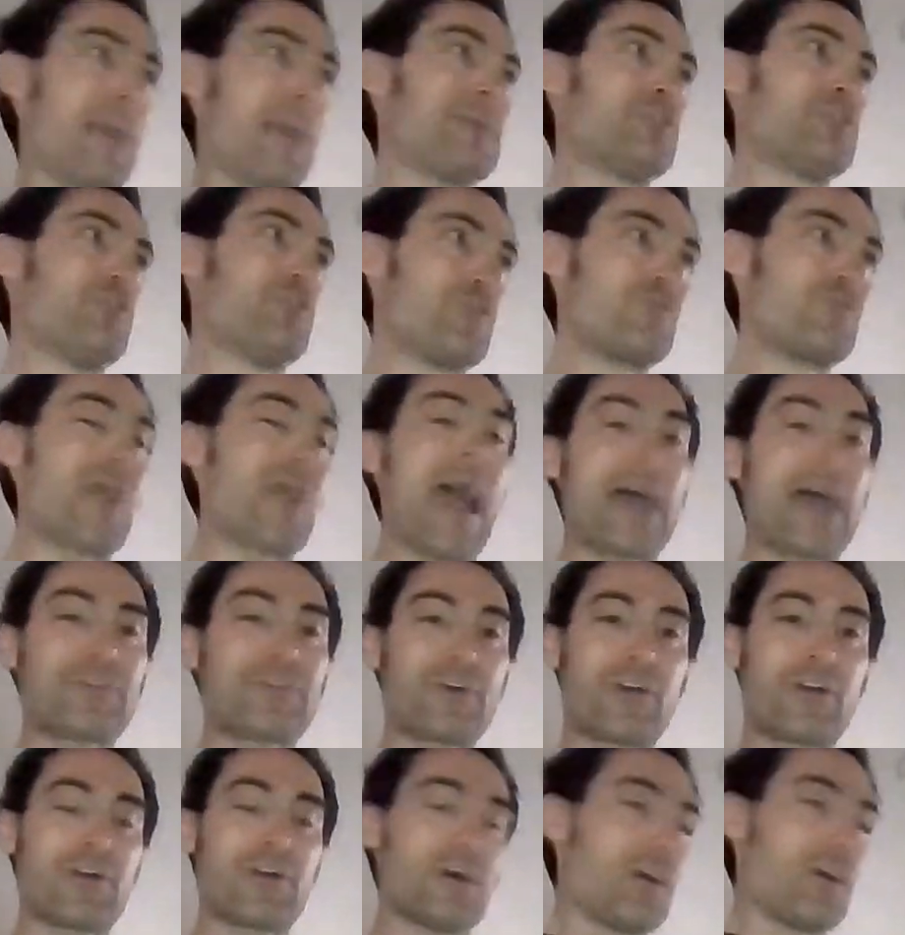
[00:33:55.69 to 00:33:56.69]
You'd
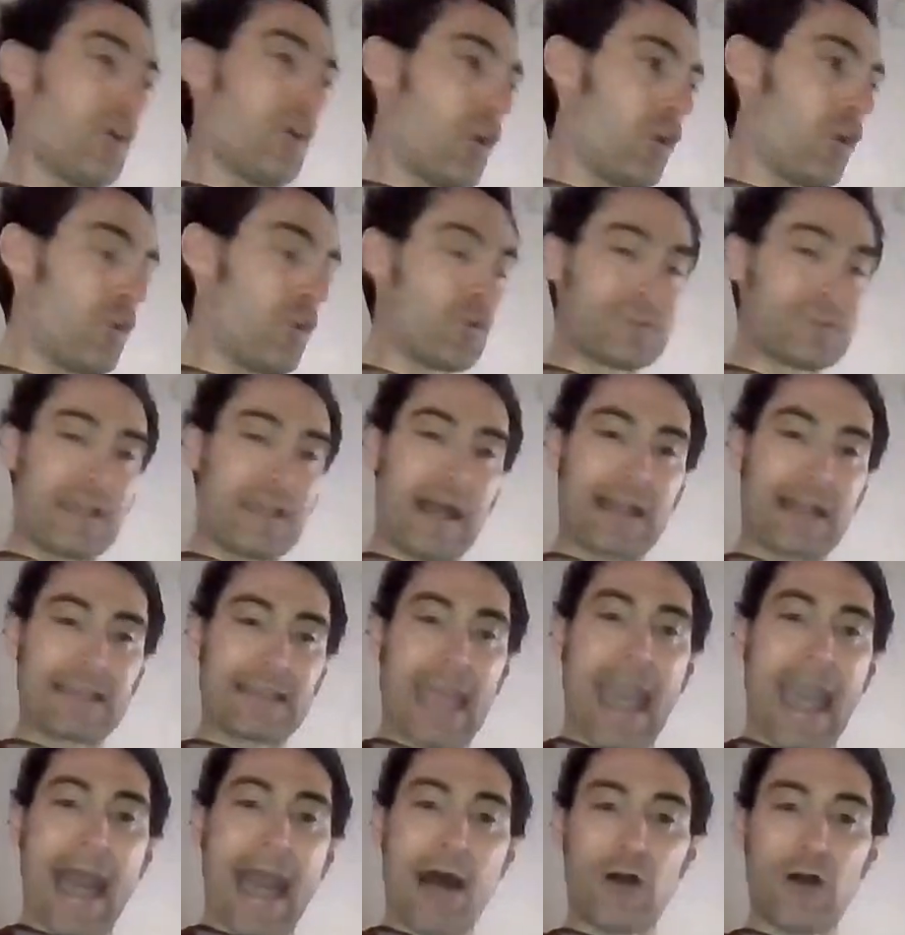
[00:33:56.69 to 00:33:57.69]
rather hold a
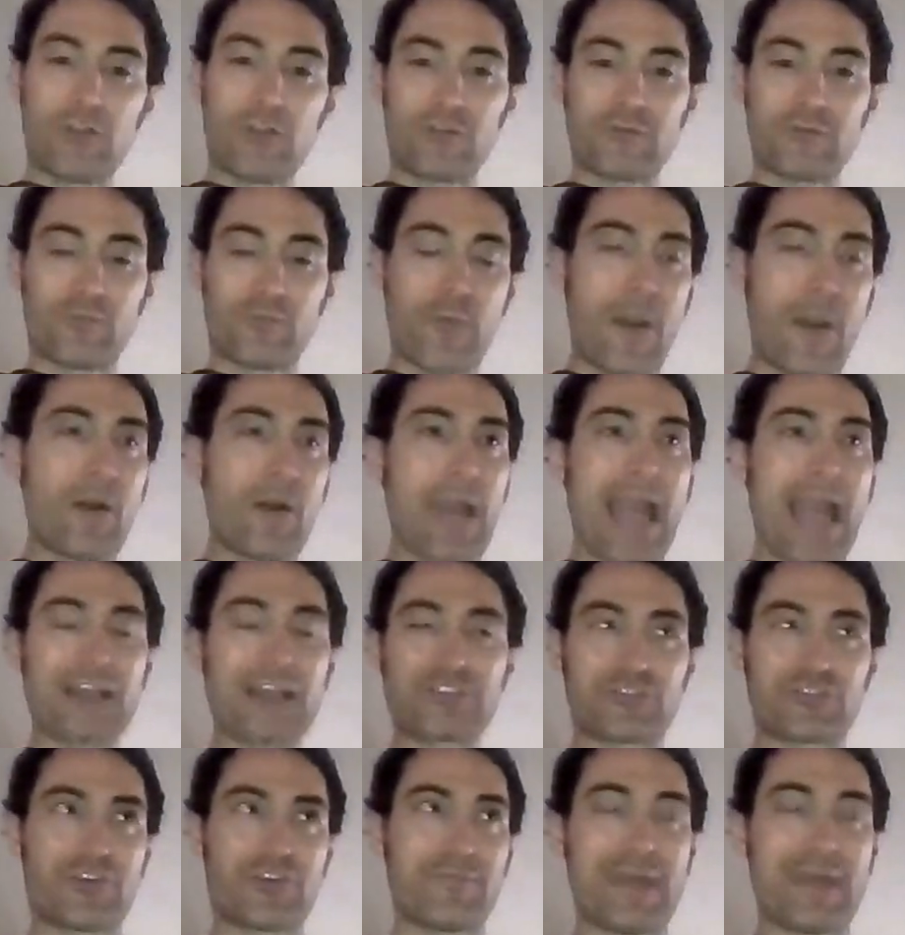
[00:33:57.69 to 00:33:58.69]
cow
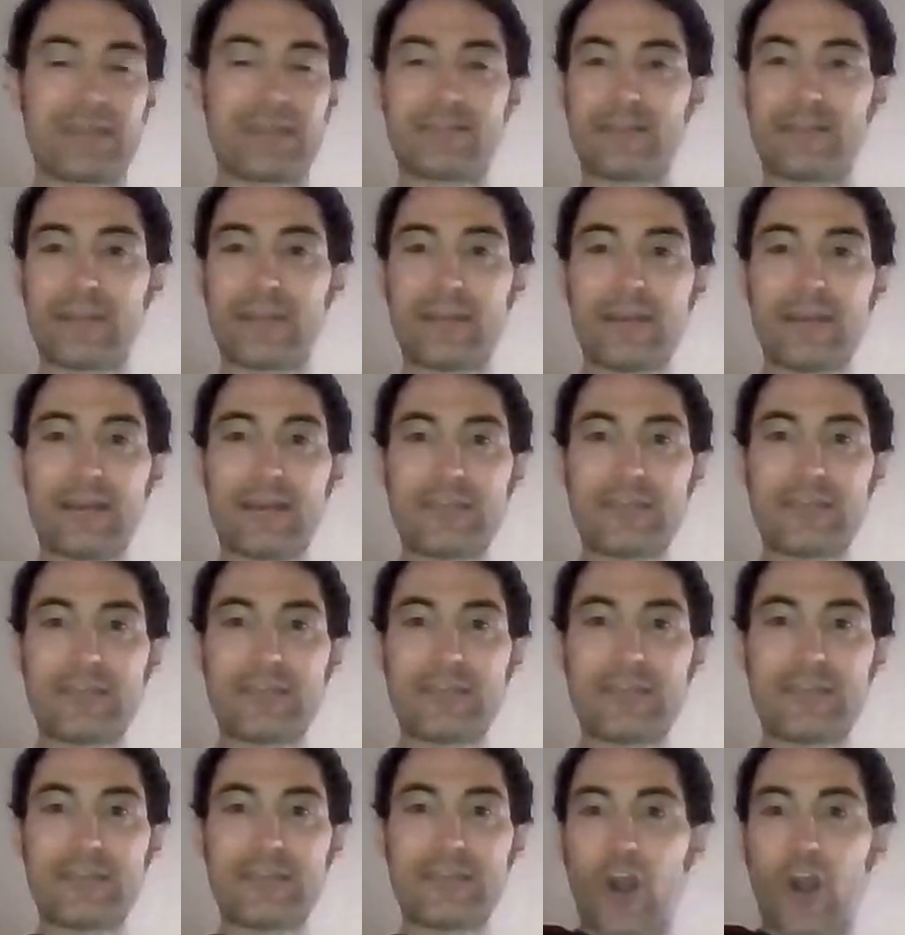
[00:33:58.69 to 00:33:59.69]
excrement than
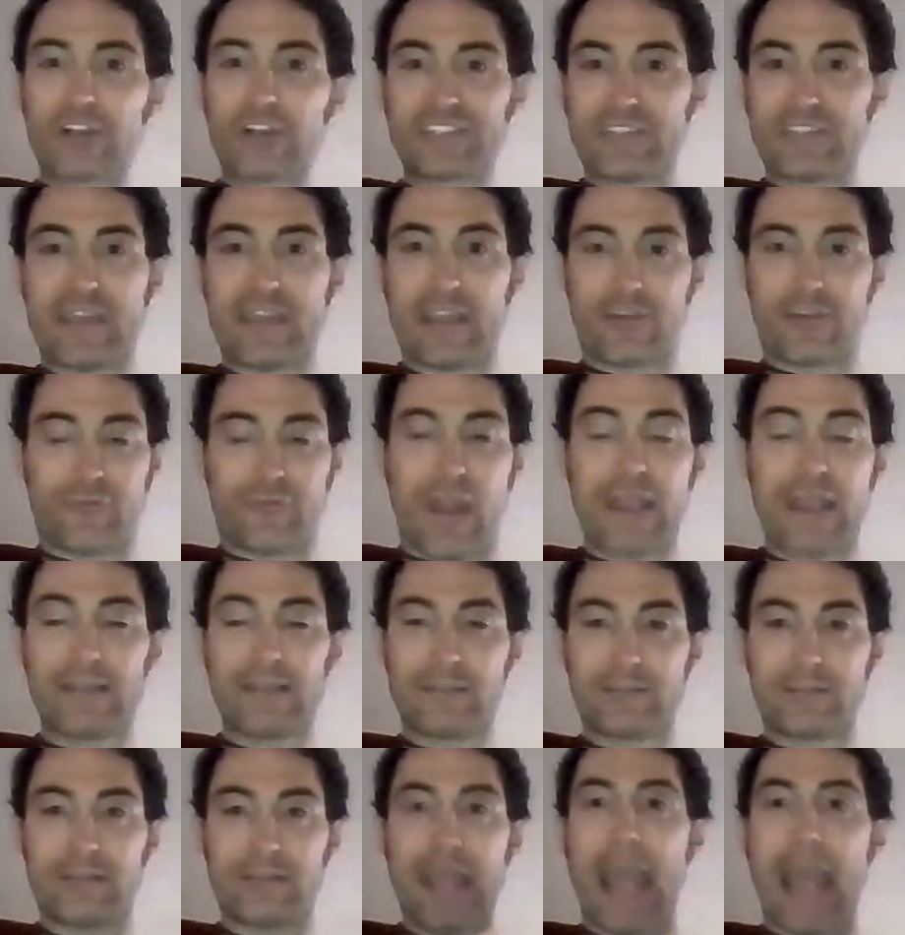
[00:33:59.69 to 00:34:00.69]
hold arsenic,
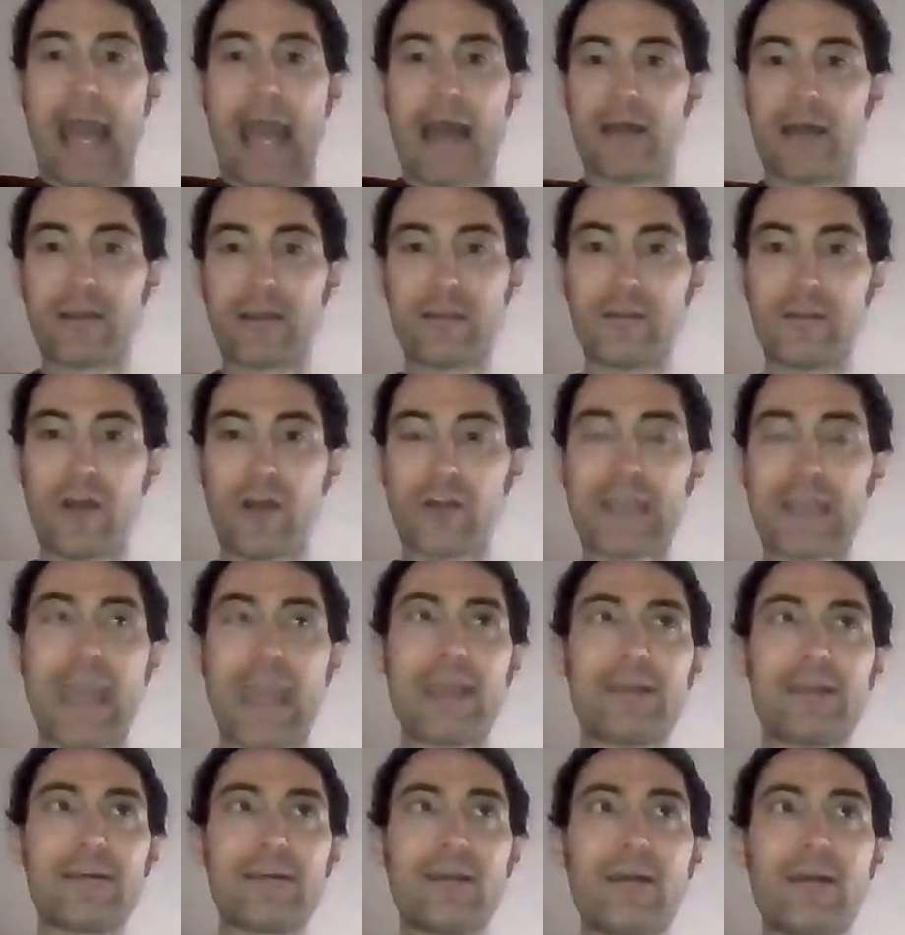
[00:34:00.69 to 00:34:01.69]
right? Yeah.
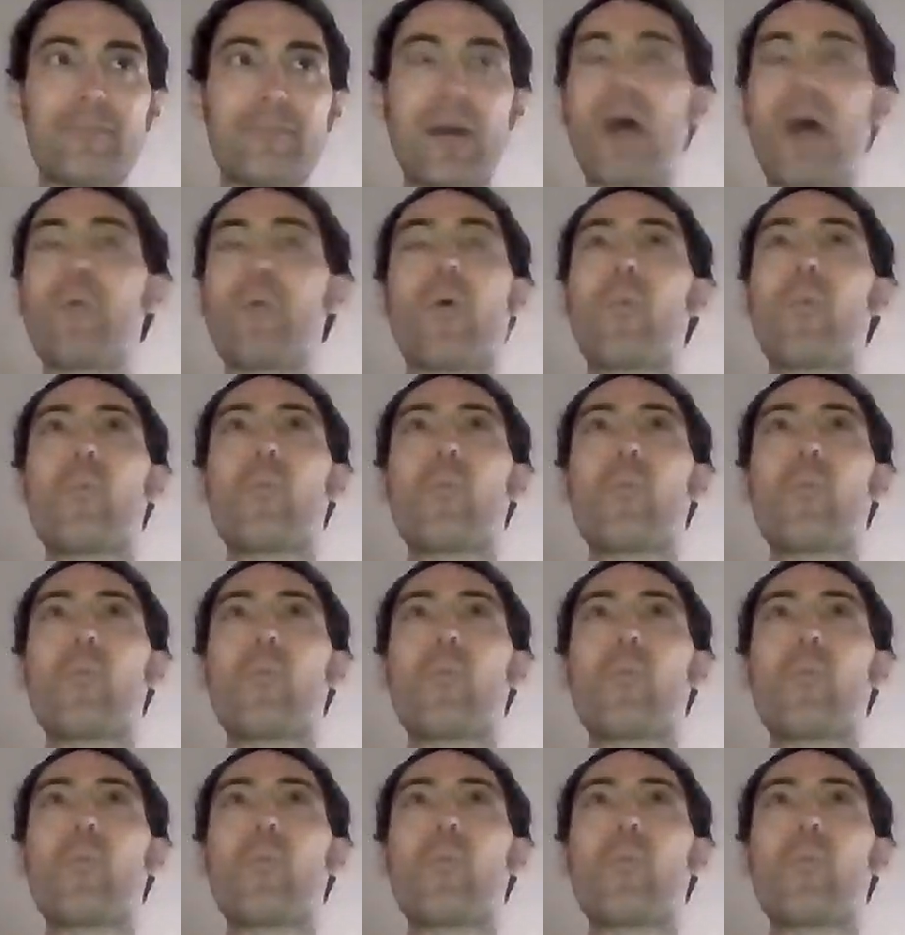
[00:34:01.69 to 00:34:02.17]
Okay. But I don't